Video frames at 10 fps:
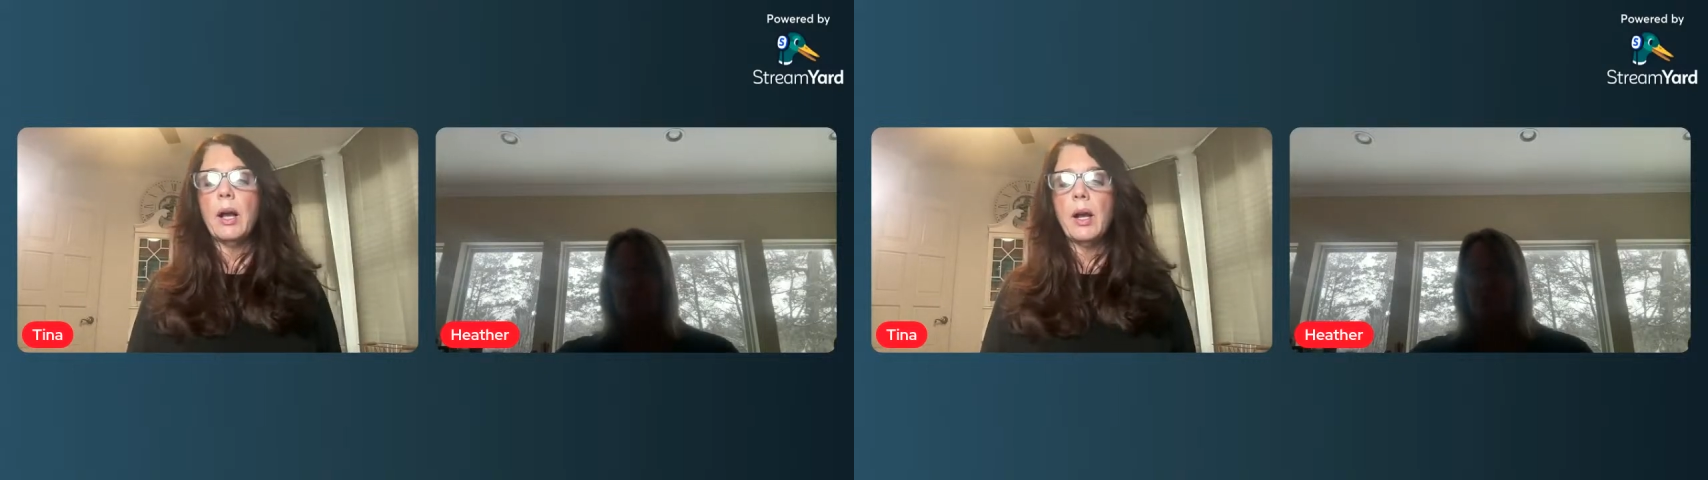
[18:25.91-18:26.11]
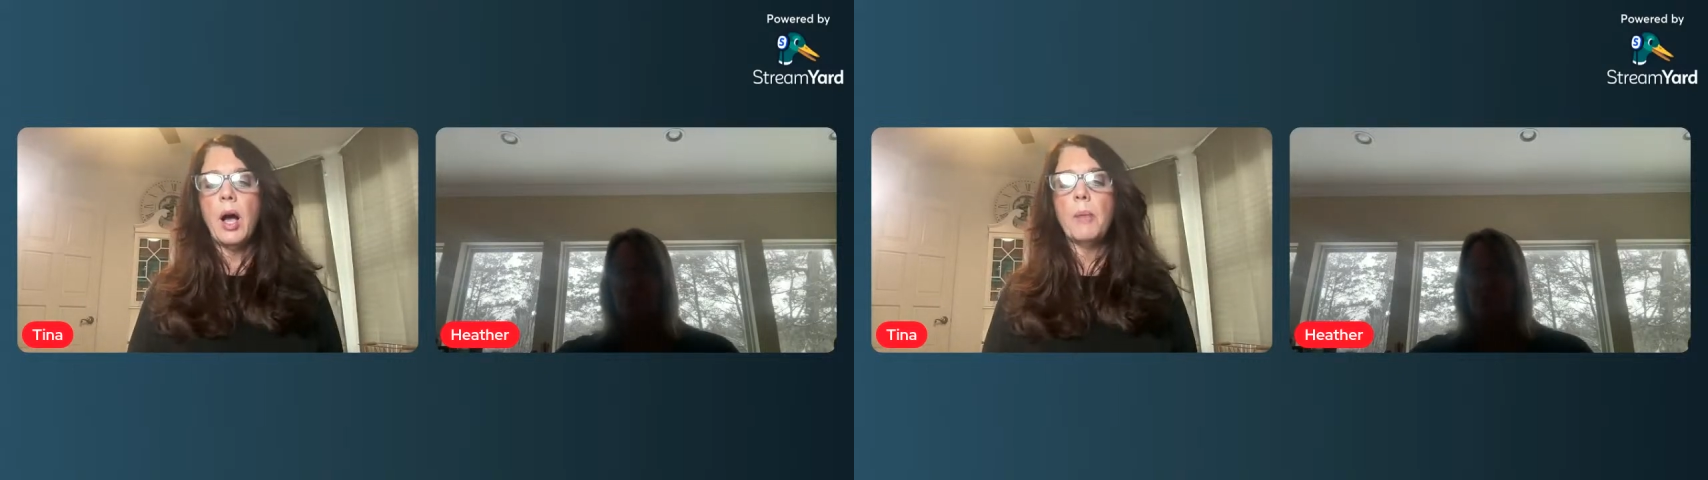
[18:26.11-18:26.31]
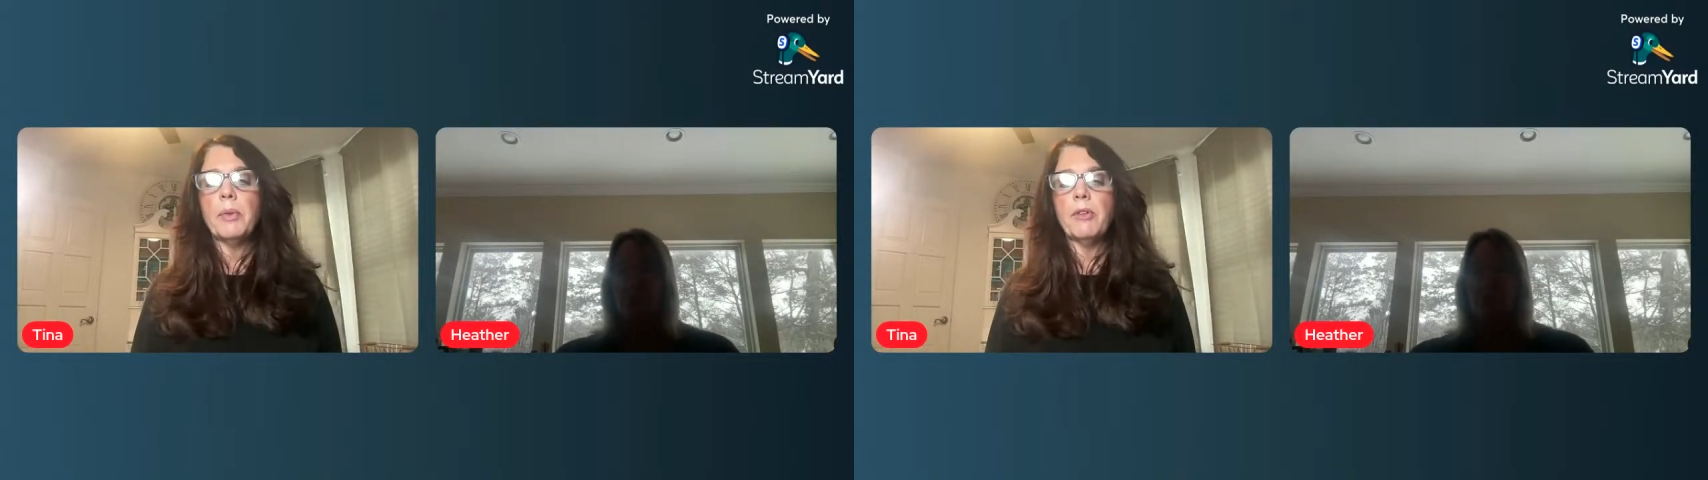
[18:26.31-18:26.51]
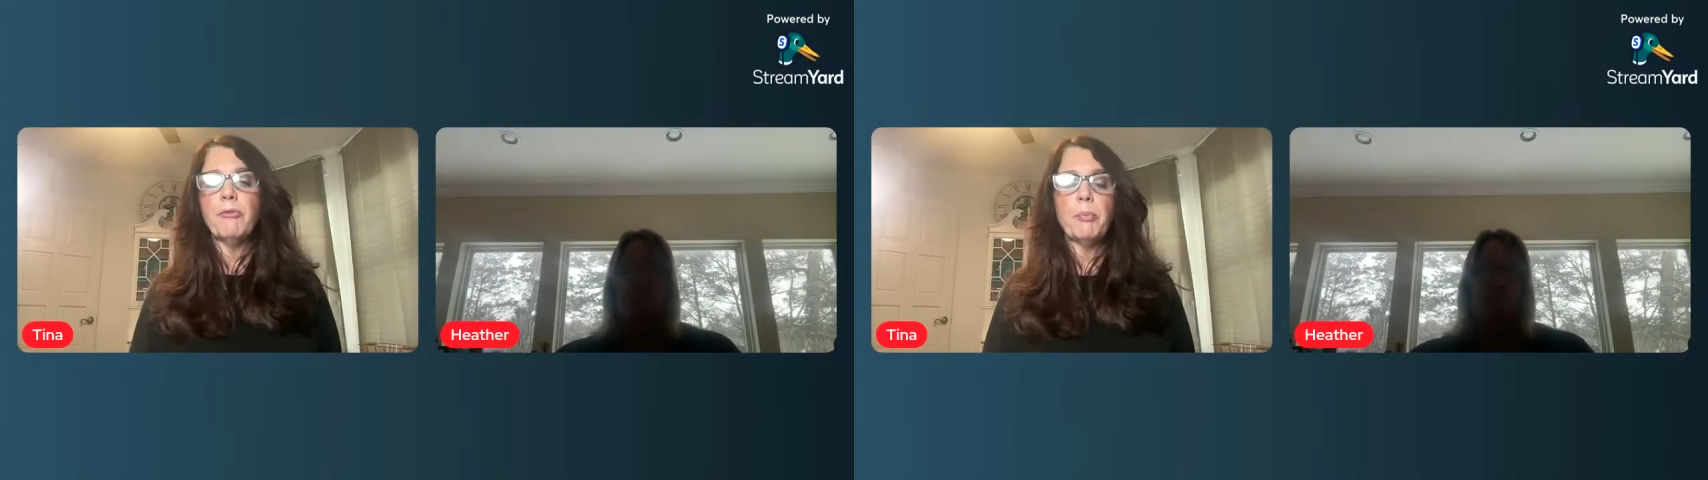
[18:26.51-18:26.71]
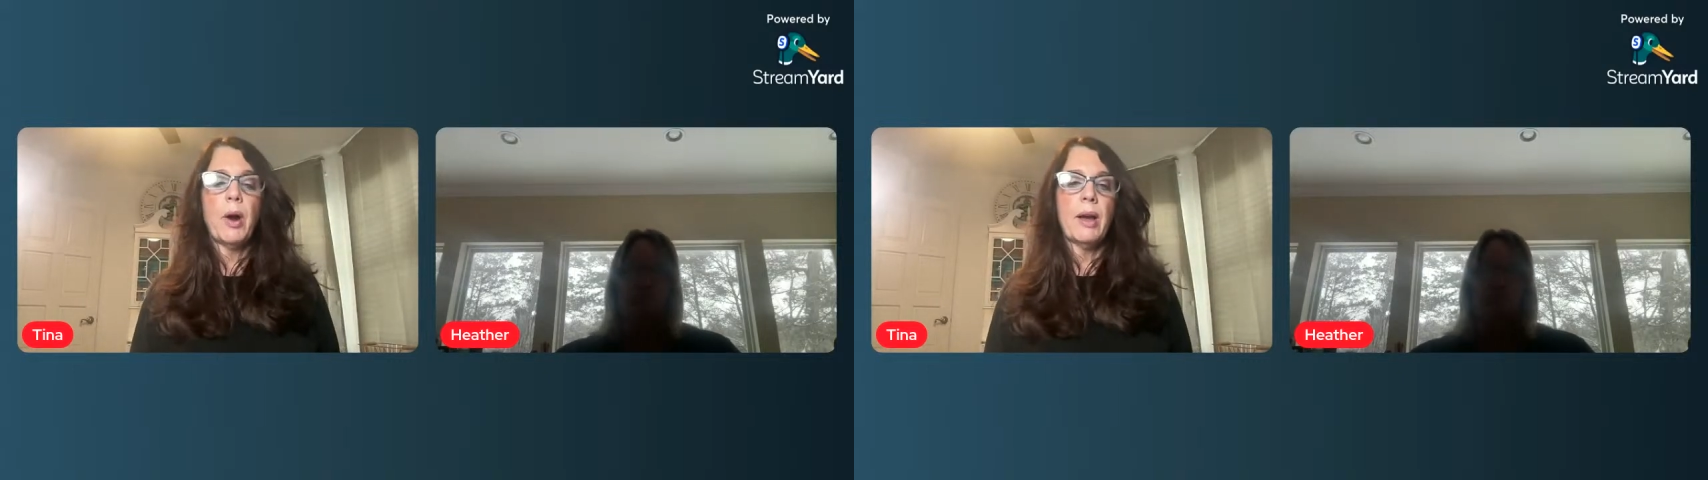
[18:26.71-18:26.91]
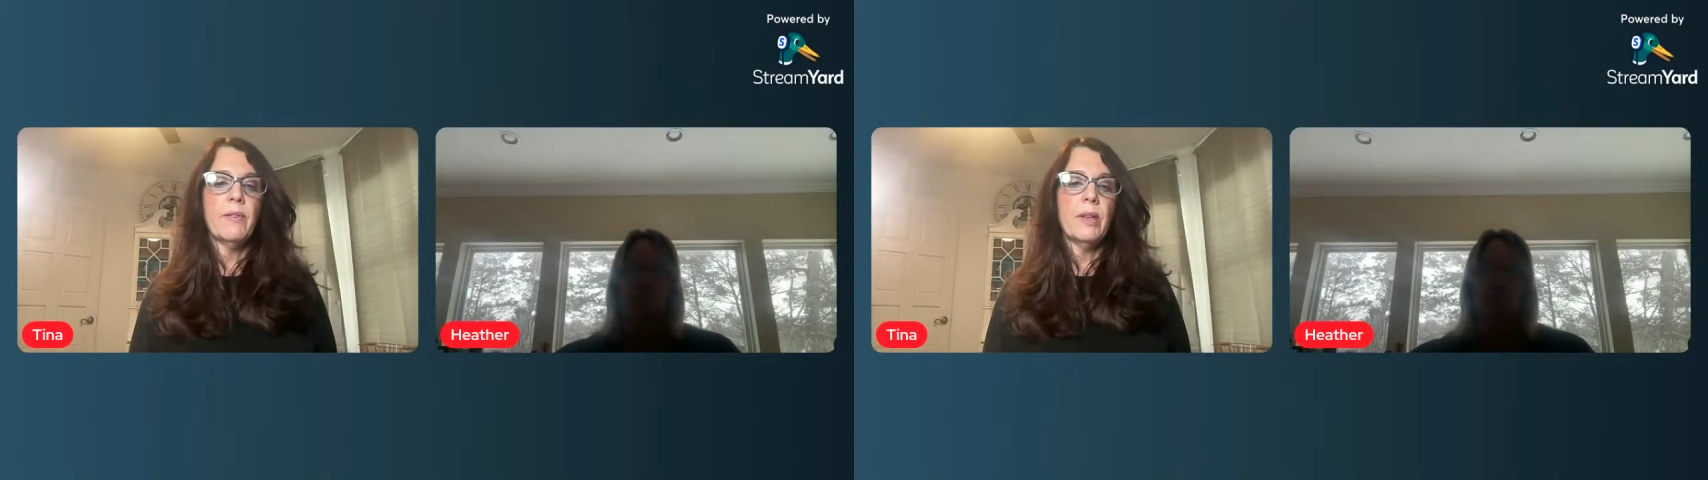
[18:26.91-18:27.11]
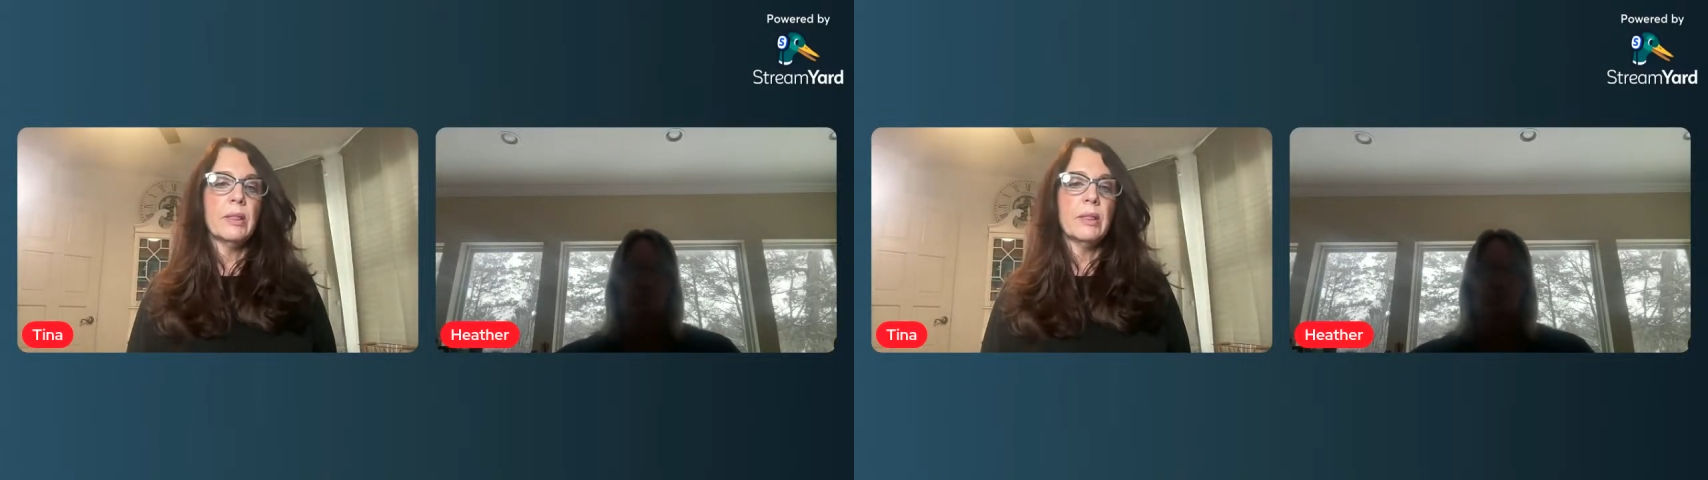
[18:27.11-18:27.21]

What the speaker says: a couple of private